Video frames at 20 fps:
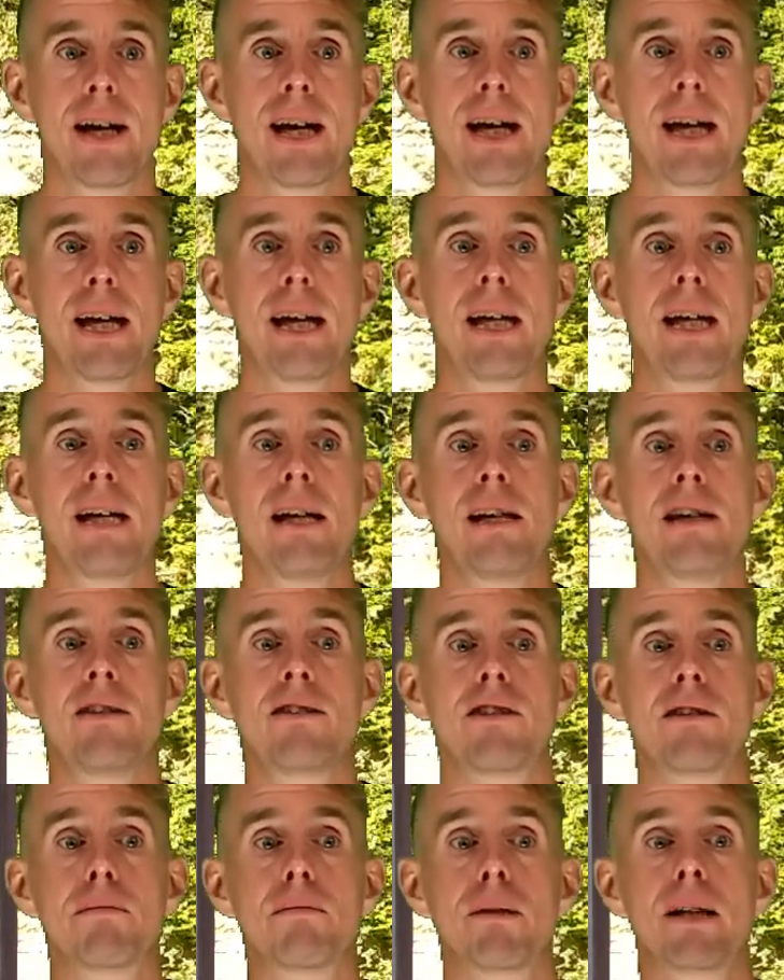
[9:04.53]
is
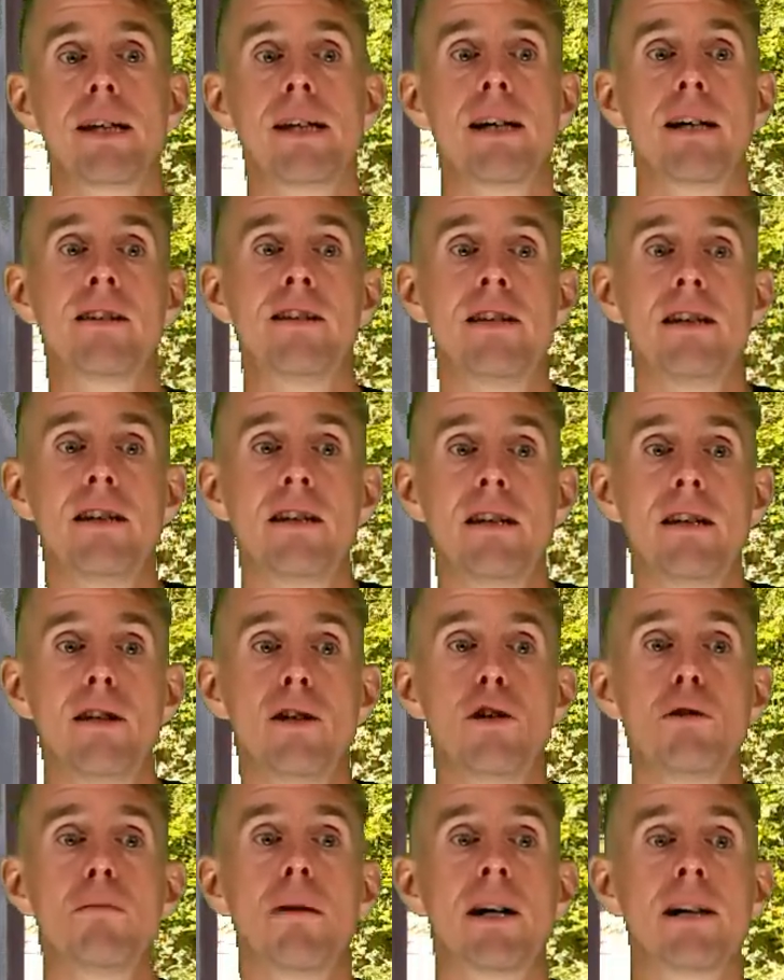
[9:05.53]
simply a
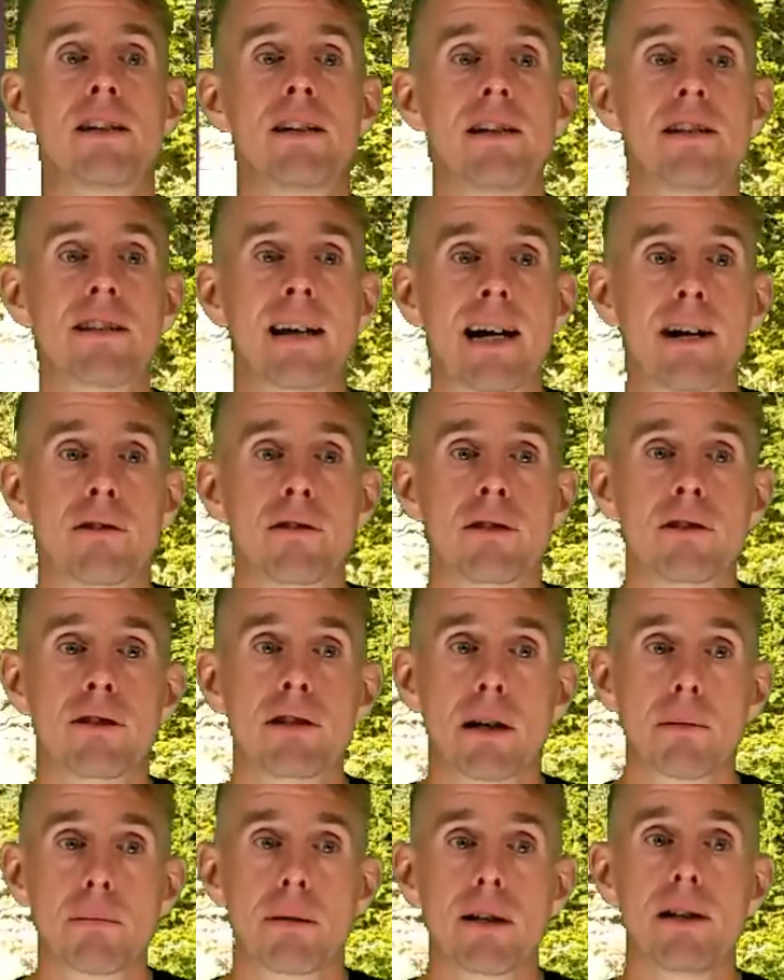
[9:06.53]
dq by d tau
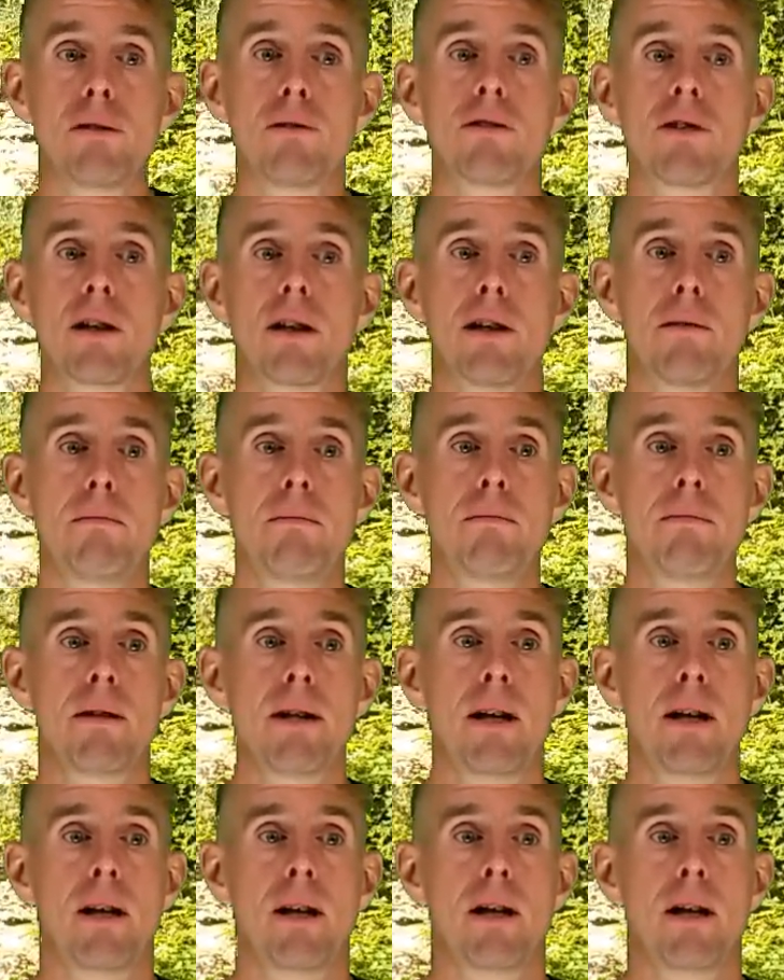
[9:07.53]
w term,
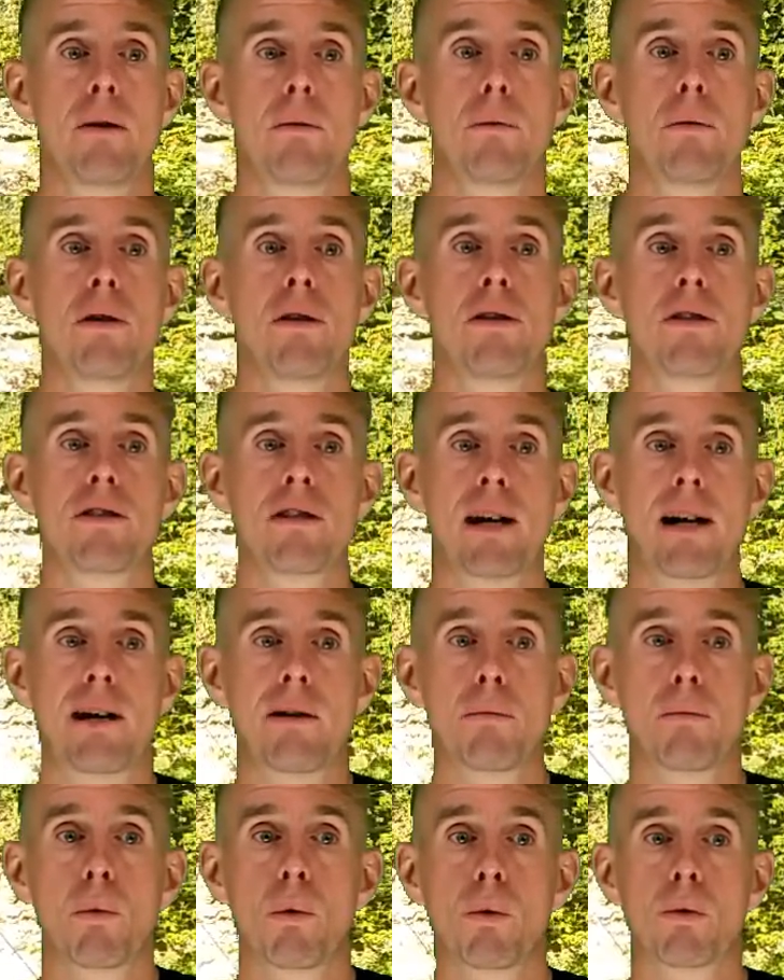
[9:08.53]
with tau
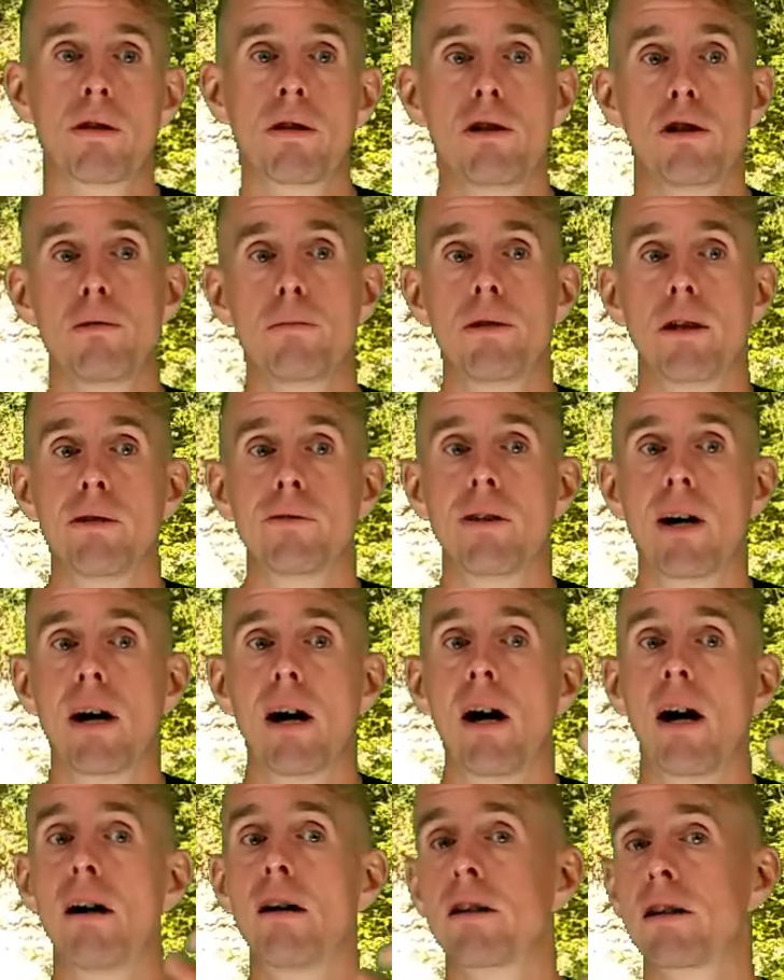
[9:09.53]
wall cubed over
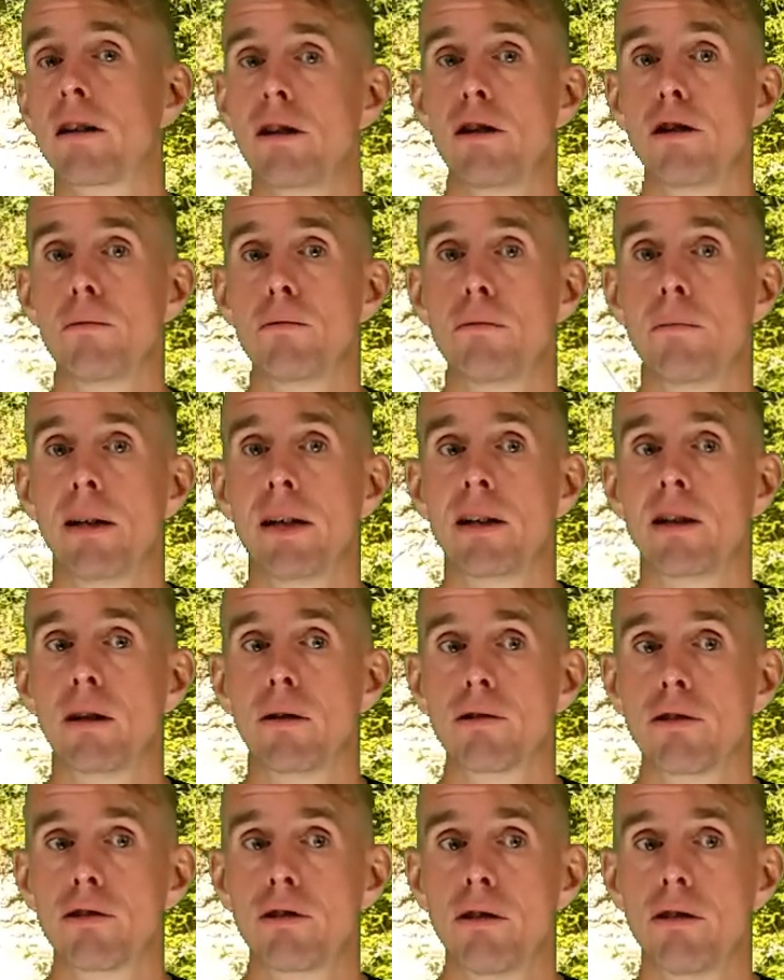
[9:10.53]
r cubed being
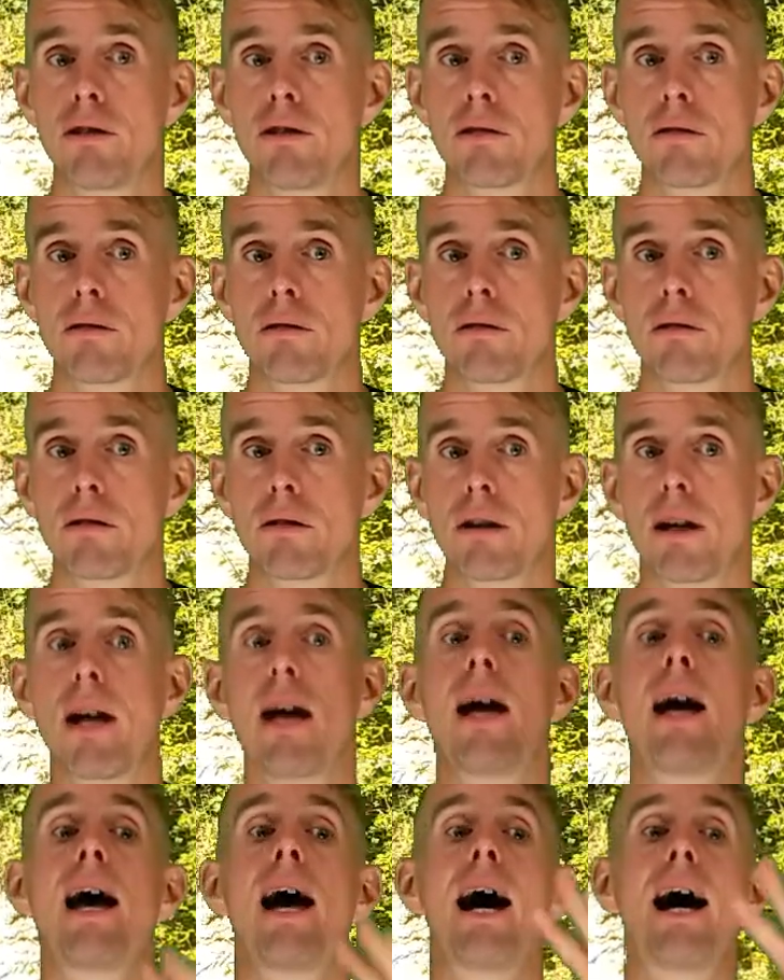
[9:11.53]
constant.
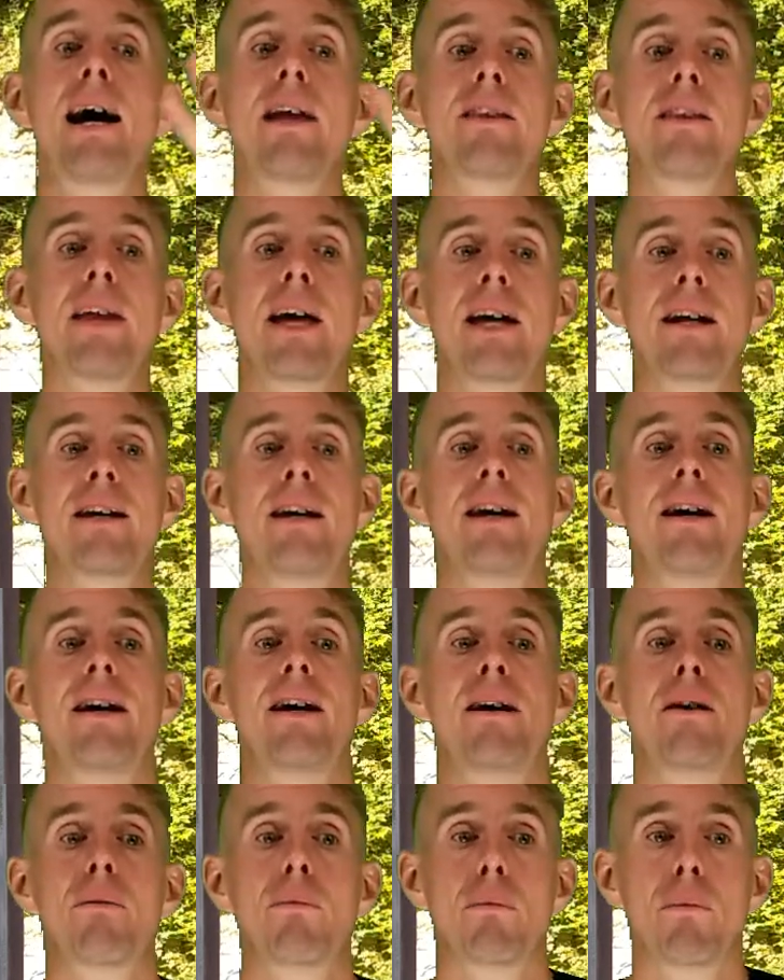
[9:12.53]
And then
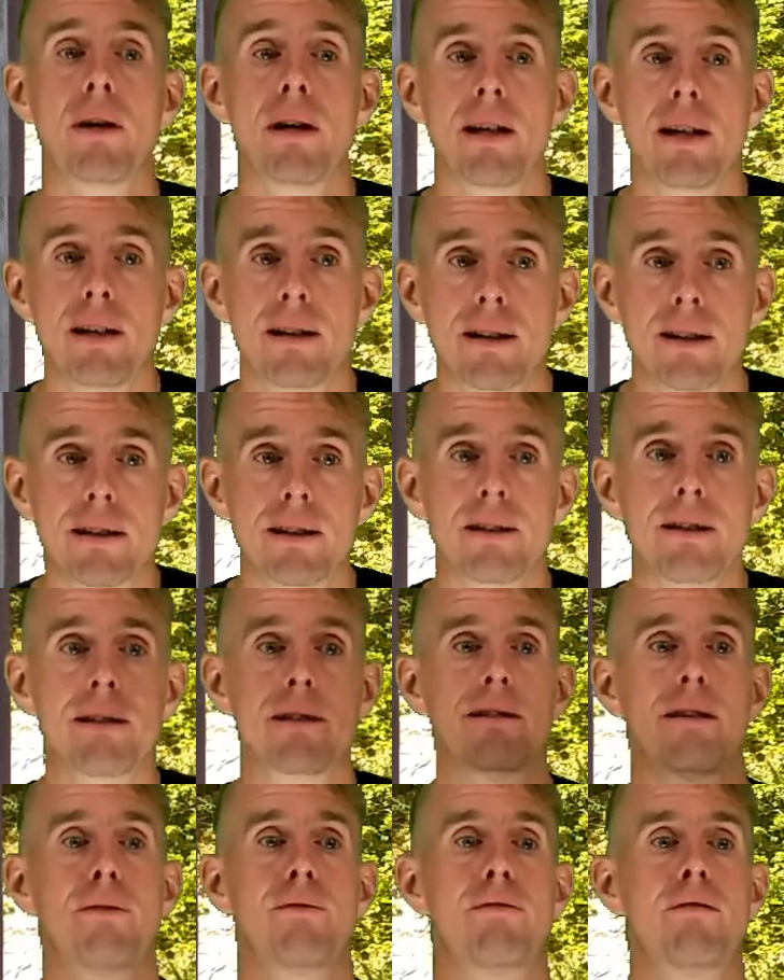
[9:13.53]
we're
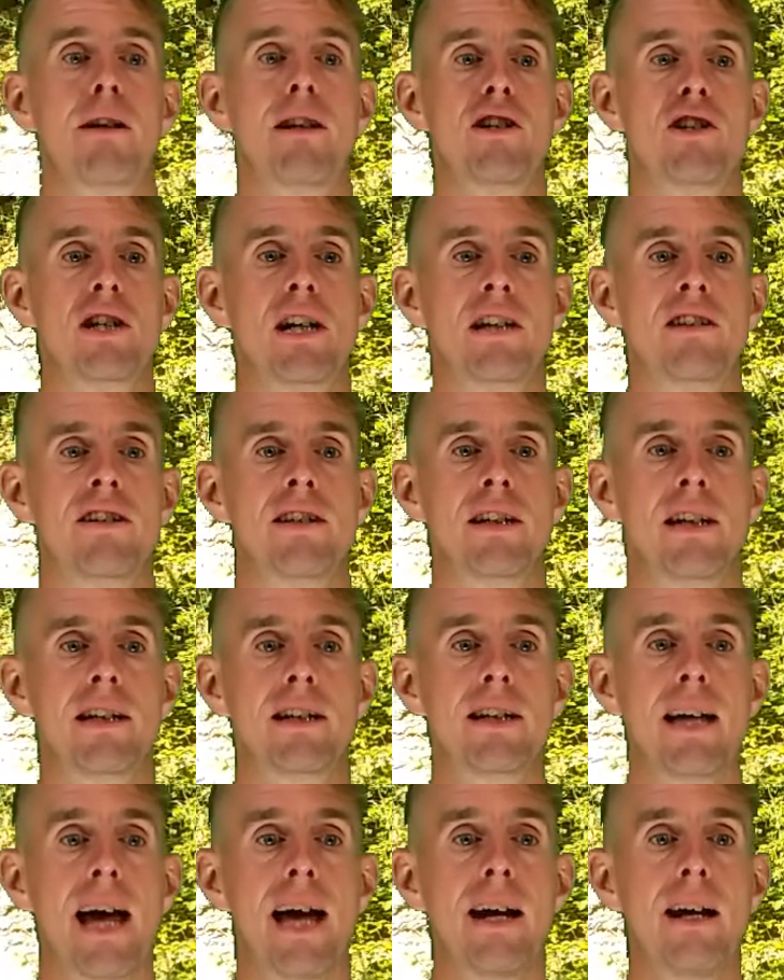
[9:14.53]
differentiating
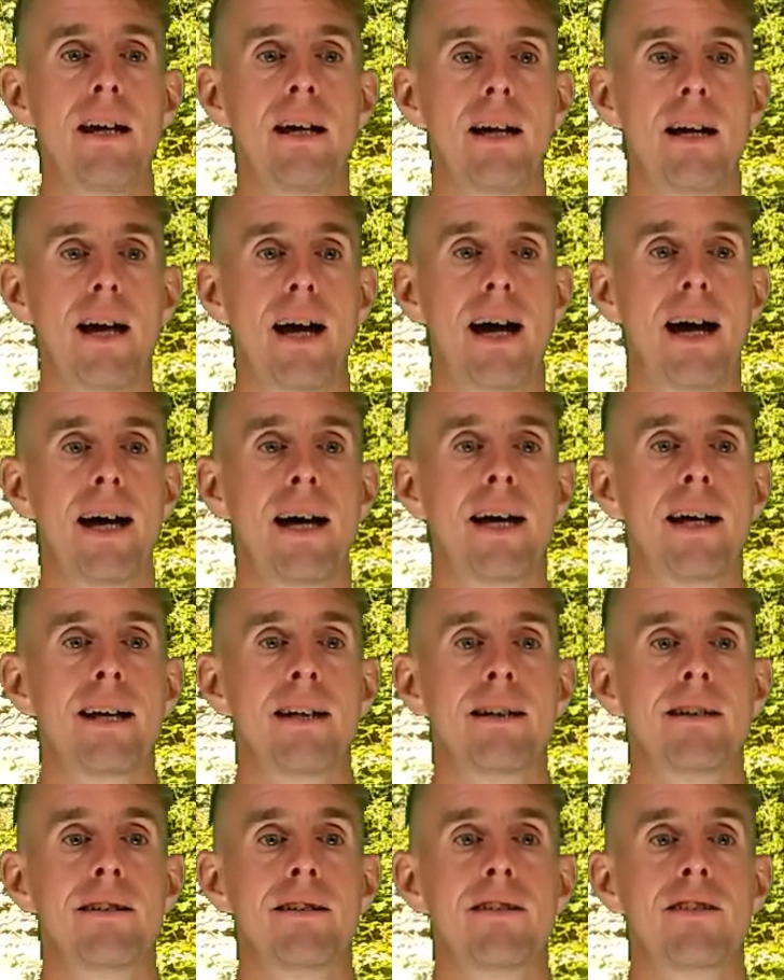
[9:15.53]
again
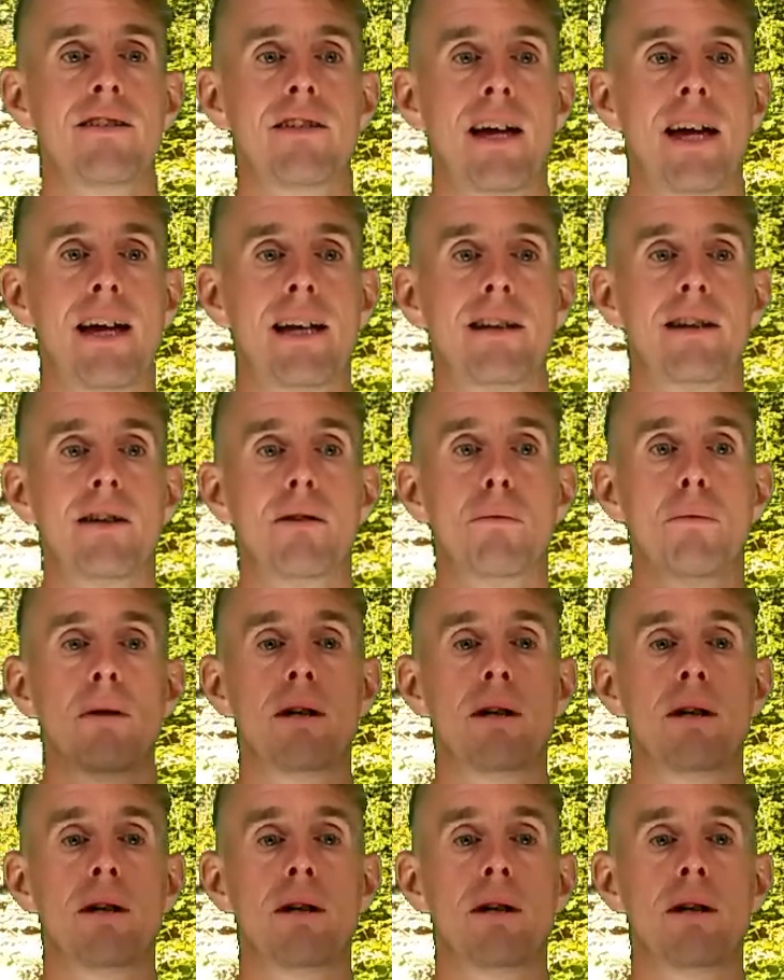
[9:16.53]
and saying that